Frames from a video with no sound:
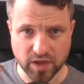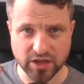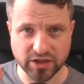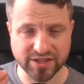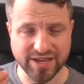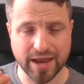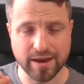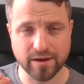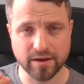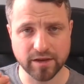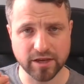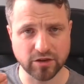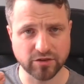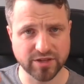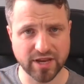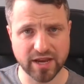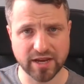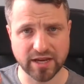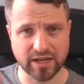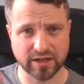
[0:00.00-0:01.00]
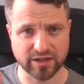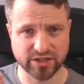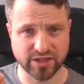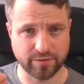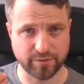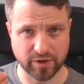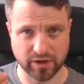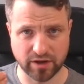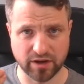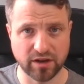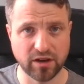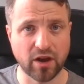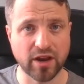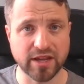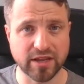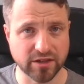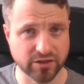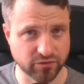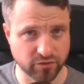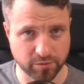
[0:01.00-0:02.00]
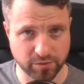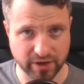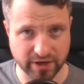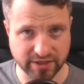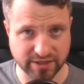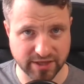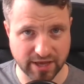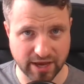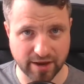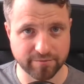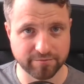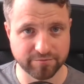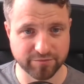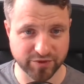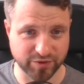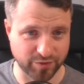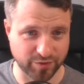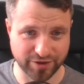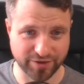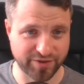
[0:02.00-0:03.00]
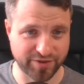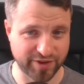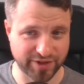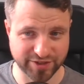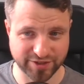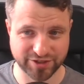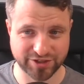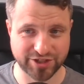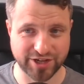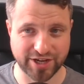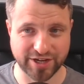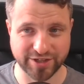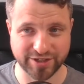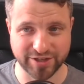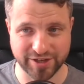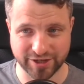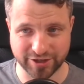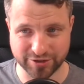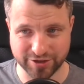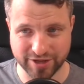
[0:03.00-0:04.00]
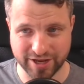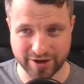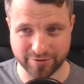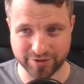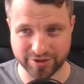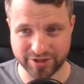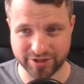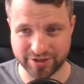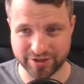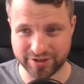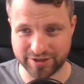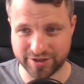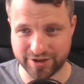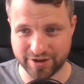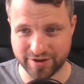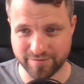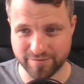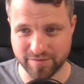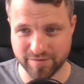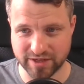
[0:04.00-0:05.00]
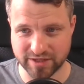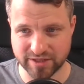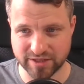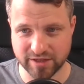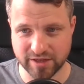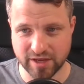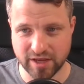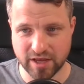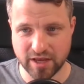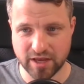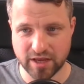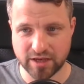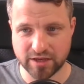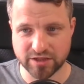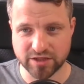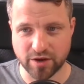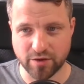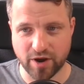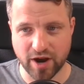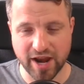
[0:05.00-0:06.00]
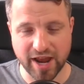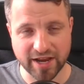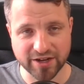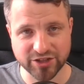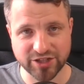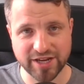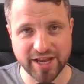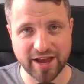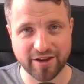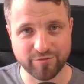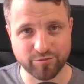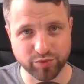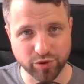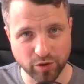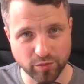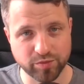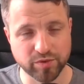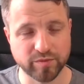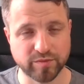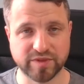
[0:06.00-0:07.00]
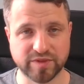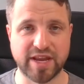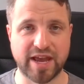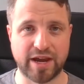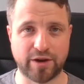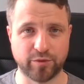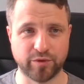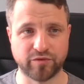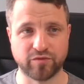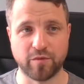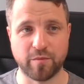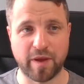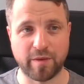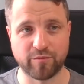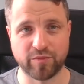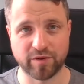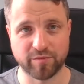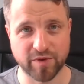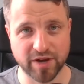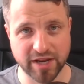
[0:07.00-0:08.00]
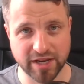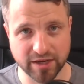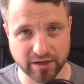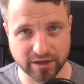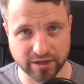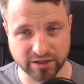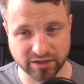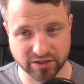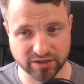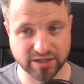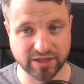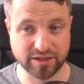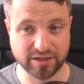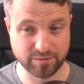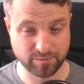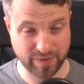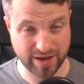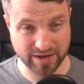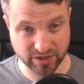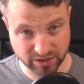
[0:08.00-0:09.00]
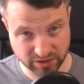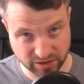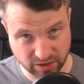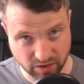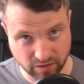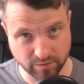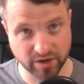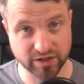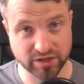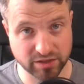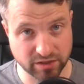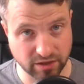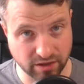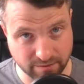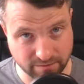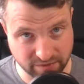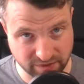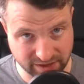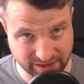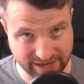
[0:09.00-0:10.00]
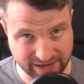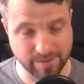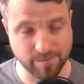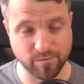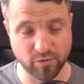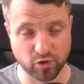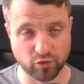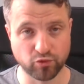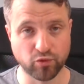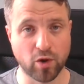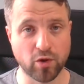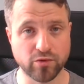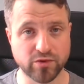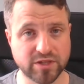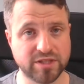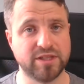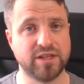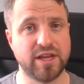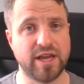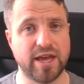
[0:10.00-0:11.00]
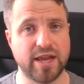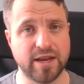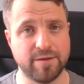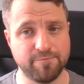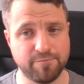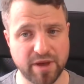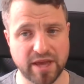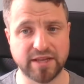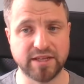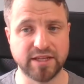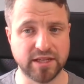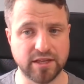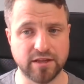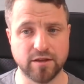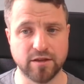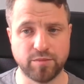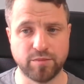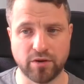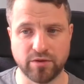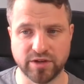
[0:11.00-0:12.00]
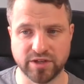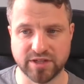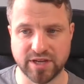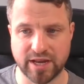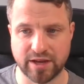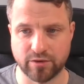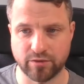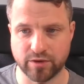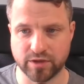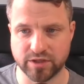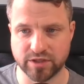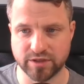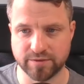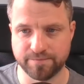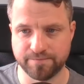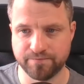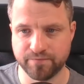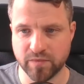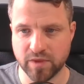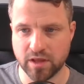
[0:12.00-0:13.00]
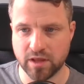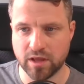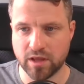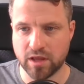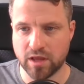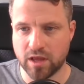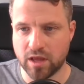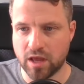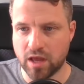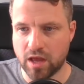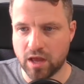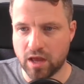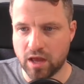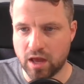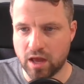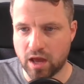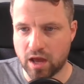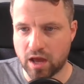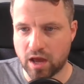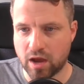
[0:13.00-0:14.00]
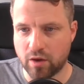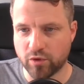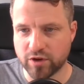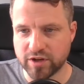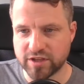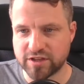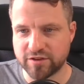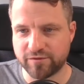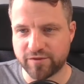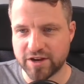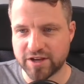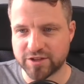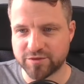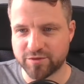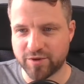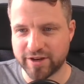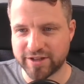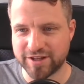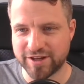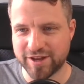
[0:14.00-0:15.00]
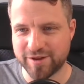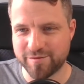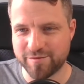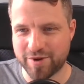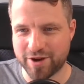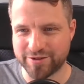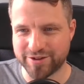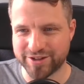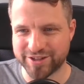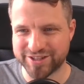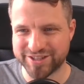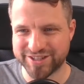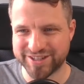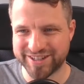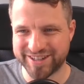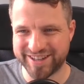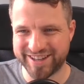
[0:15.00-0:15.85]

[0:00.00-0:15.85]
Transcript: you say you say in English something like like has replaced that was one of the things that's changed in the English language that, that I've missed. So I actually have problems now with remembering my English because I spend so much time engrossed and embedded in the Polish language. Uh, what is the funniest way to learn Polish?